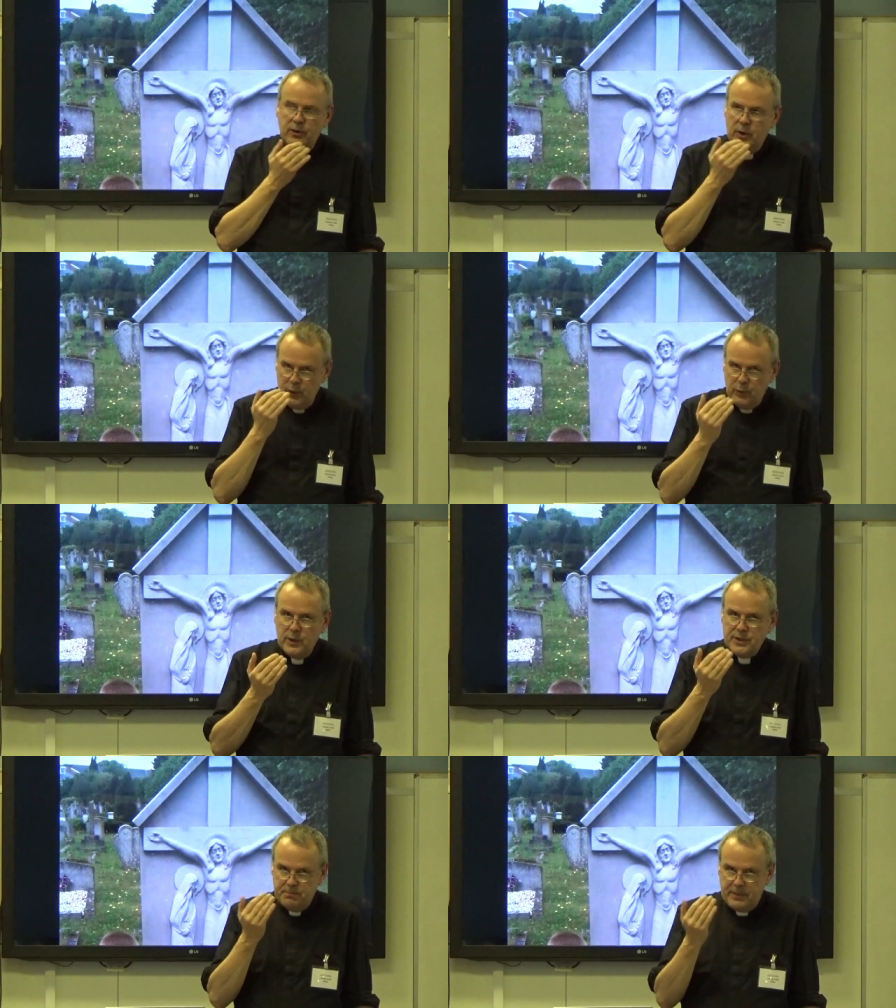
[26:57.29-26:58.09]
who
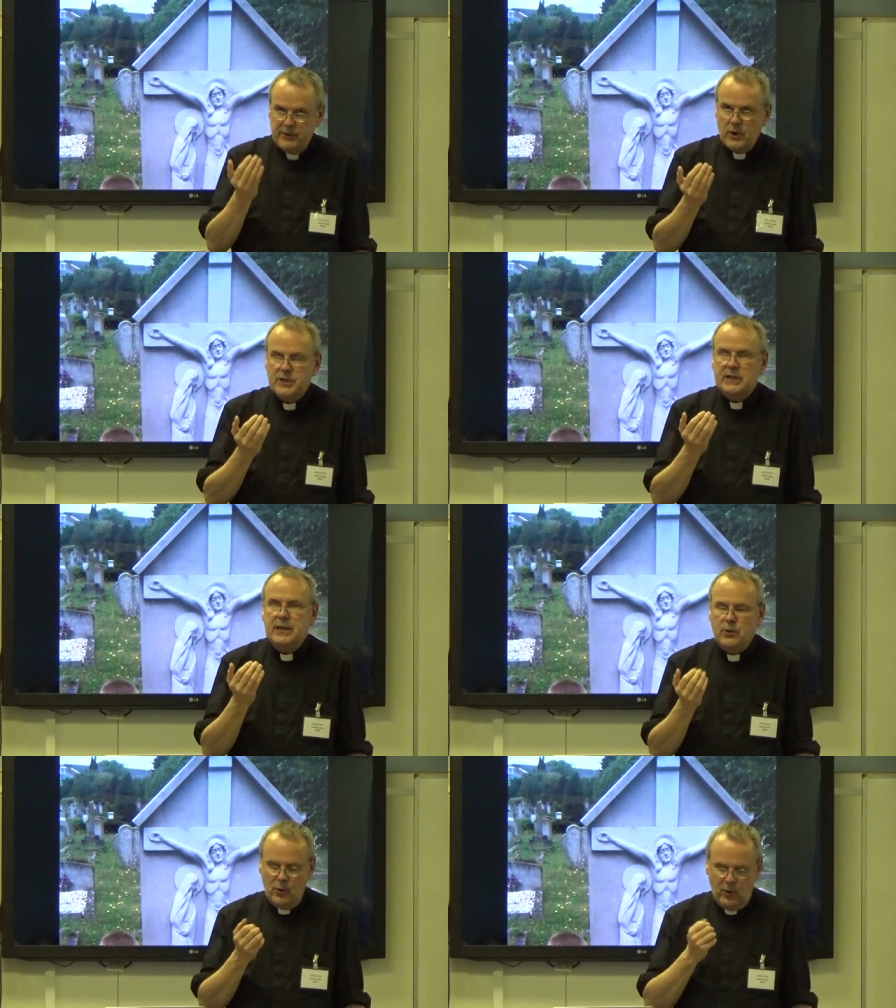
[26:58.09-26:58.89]
would periodically
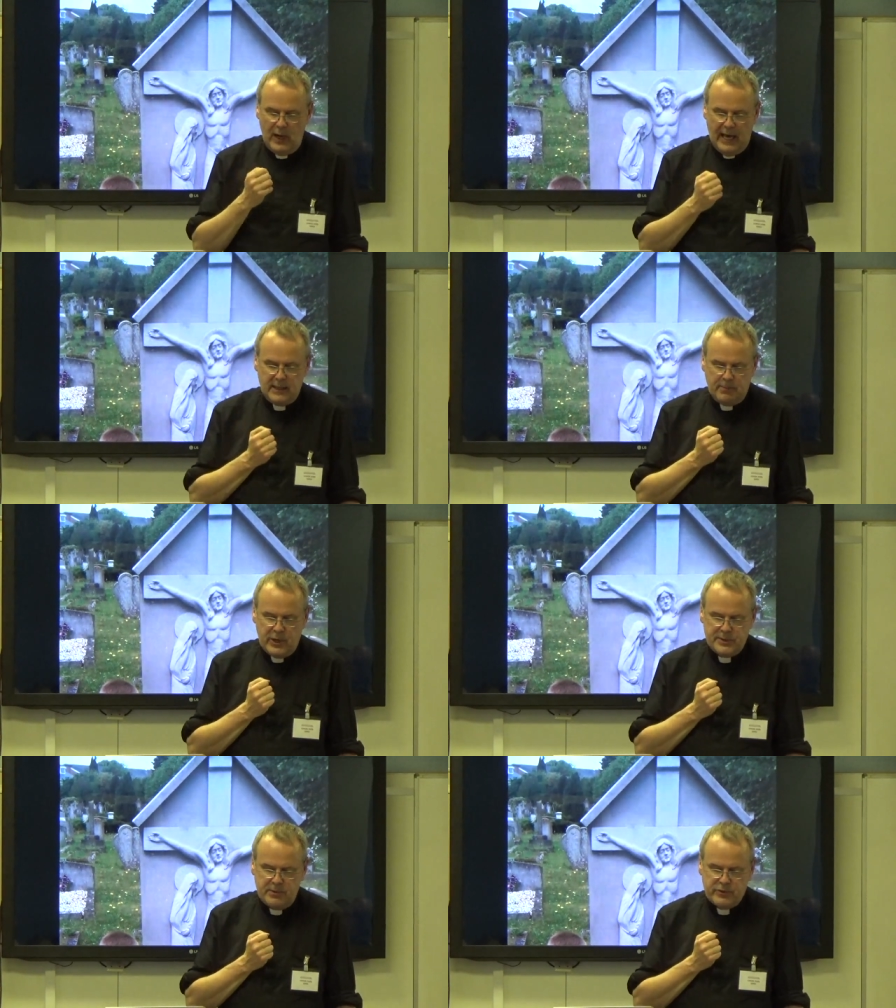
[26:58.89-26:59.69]
call at the
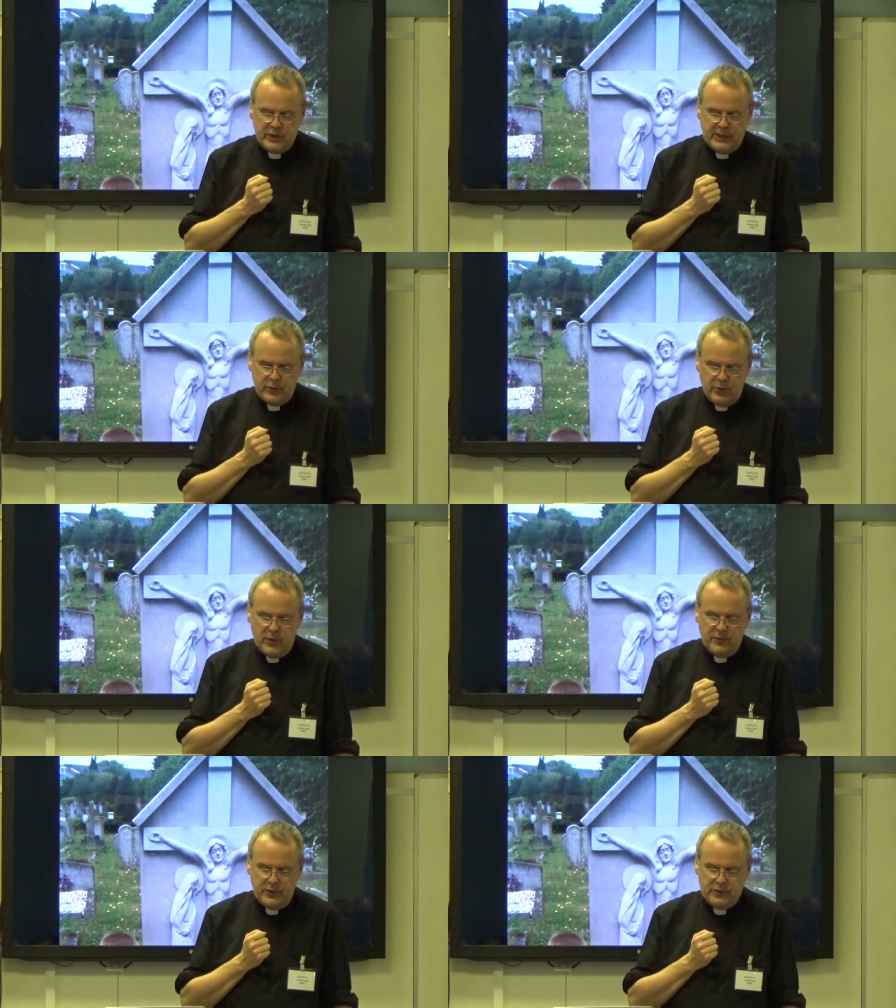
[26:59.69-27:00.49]
presbytery door
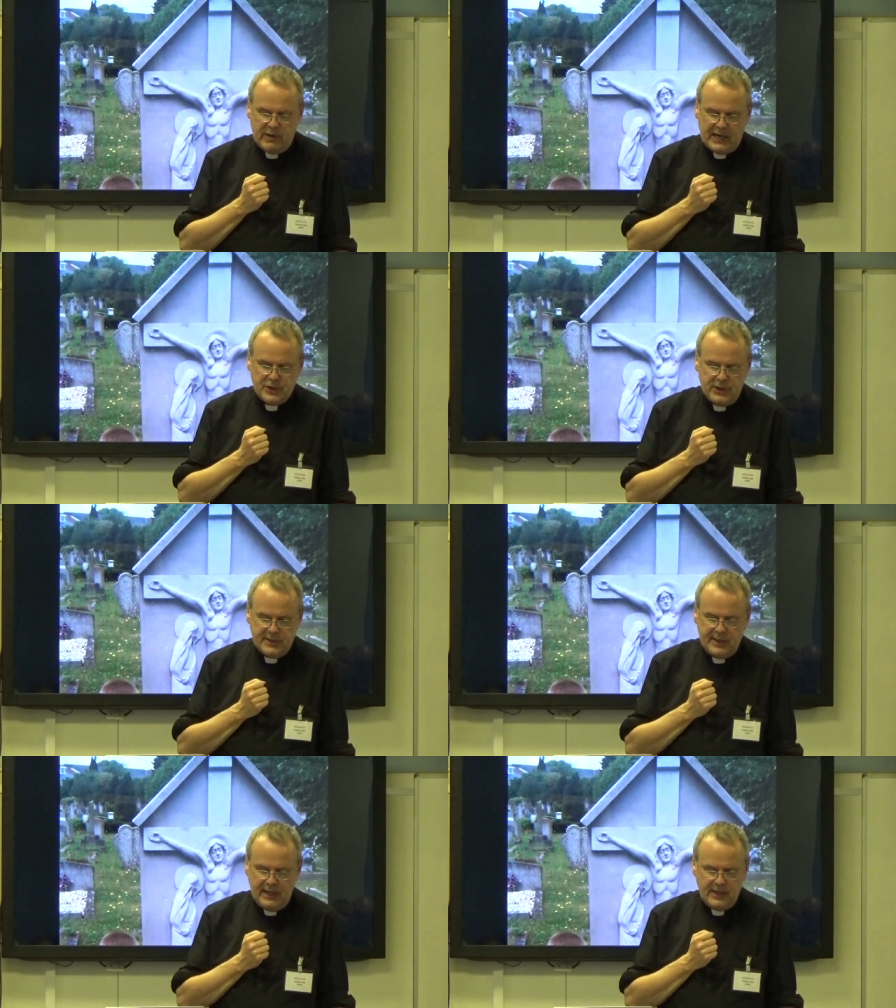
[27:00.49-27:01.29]
for
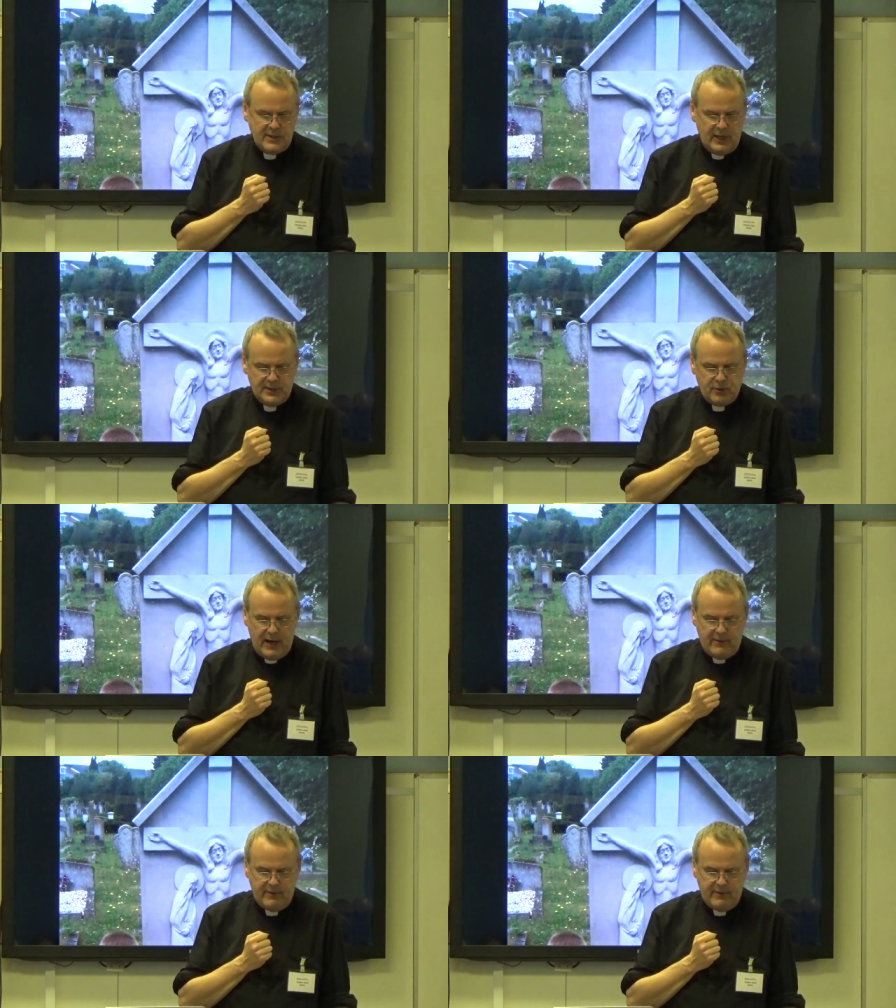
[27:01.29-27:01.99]
directions to his grave.